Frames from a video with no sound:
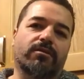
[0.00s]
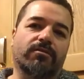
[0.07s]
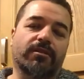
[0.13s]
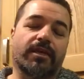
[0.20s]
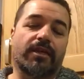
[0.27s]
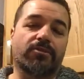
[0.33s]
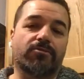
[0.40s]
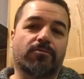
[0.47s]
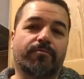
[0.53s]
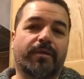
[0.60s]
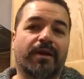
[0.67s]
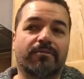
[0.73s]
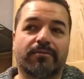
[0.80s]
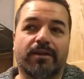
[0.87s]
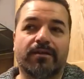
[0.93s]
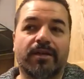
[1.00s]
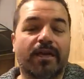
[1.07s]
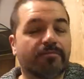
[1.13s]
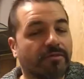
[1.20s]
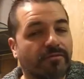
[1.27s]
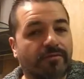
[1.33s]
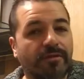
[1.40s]
on the actual background
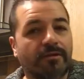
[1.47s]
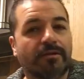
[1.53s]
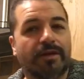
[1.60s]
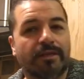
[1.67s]
atmosphere